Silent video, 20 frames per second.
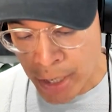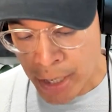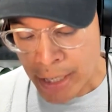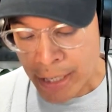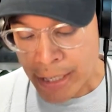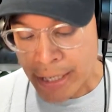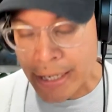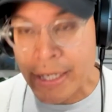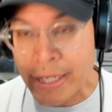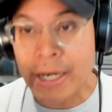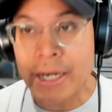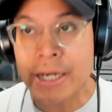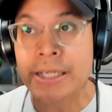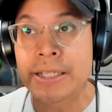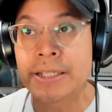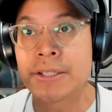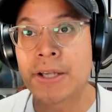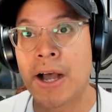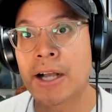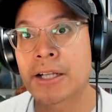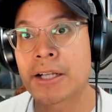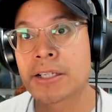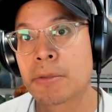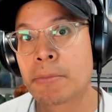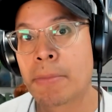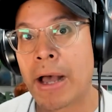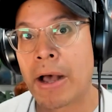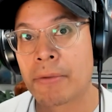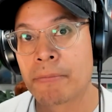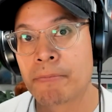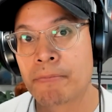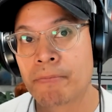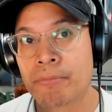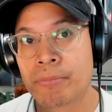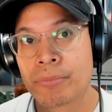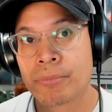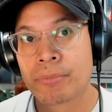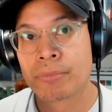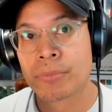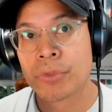in it, he talks about,
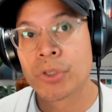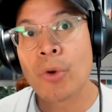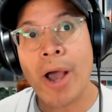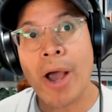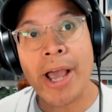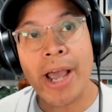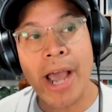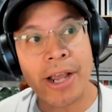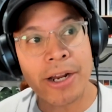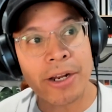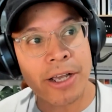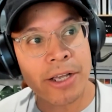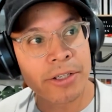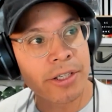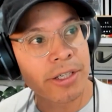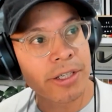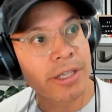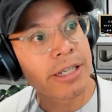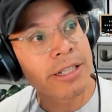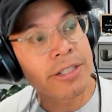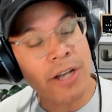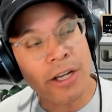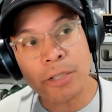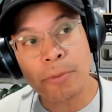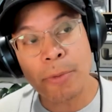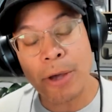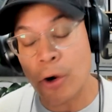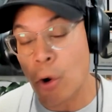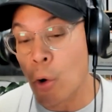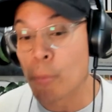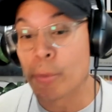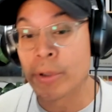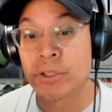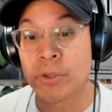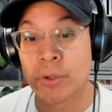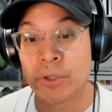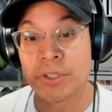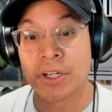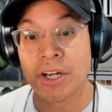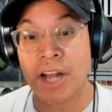he talks about open
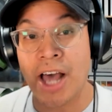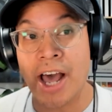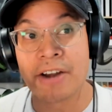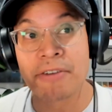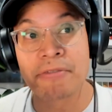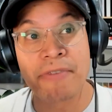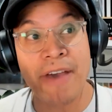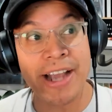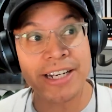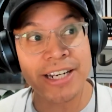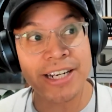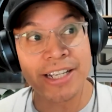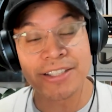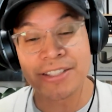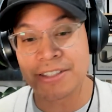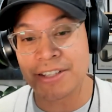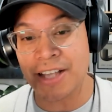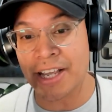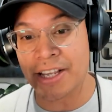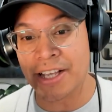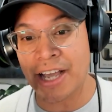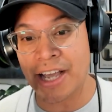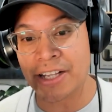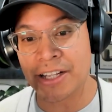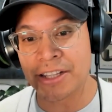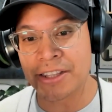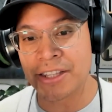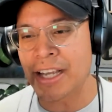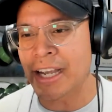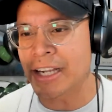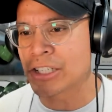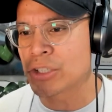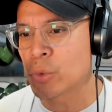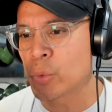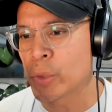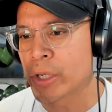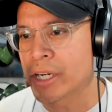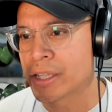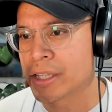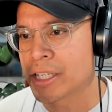source a lot. In fact, I think I
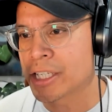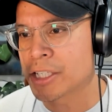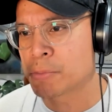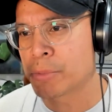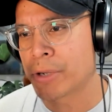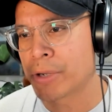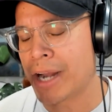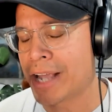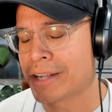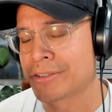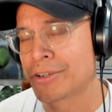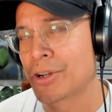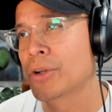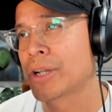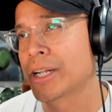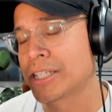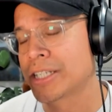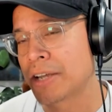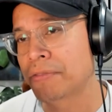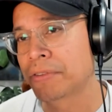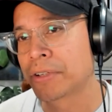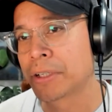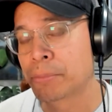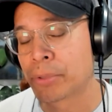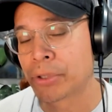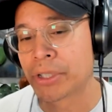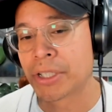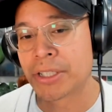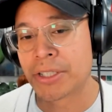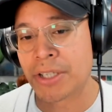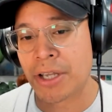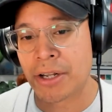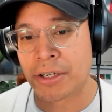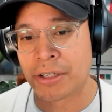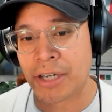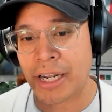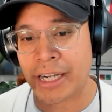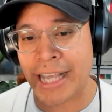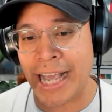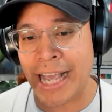tweeted this, but I know I definitely
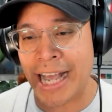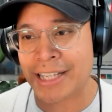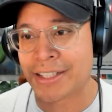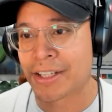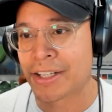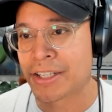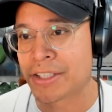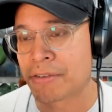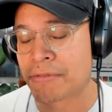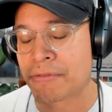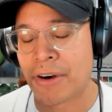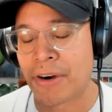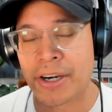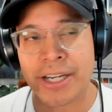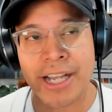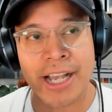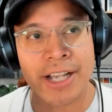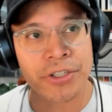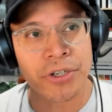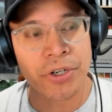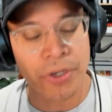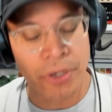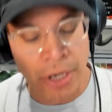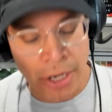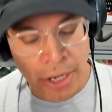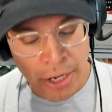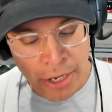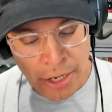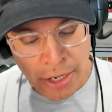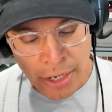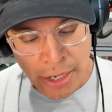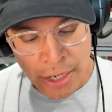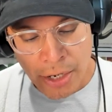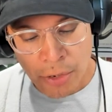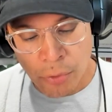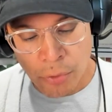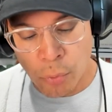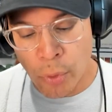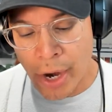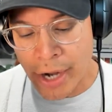I casted this on Farcaster,
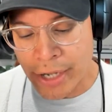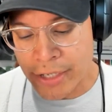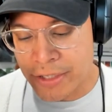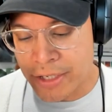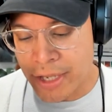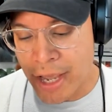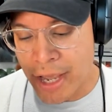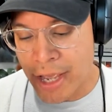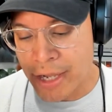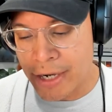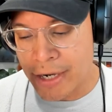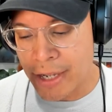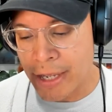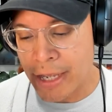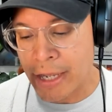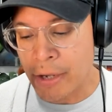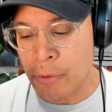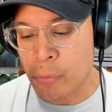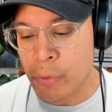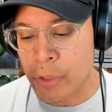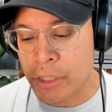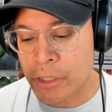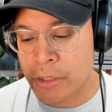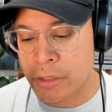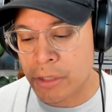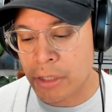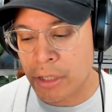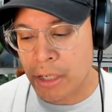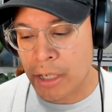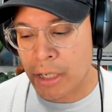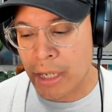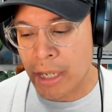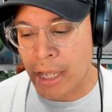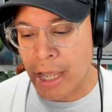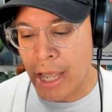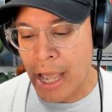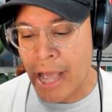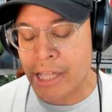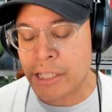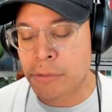where I said it was
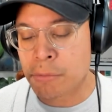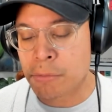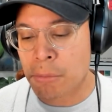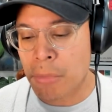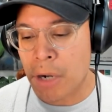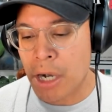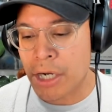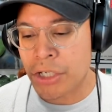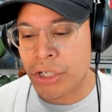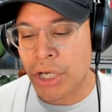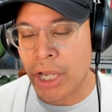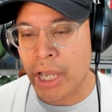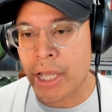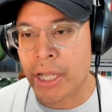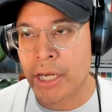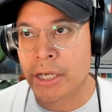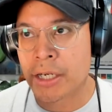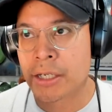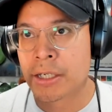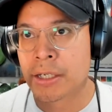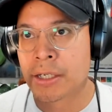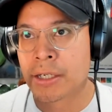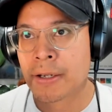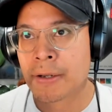as much an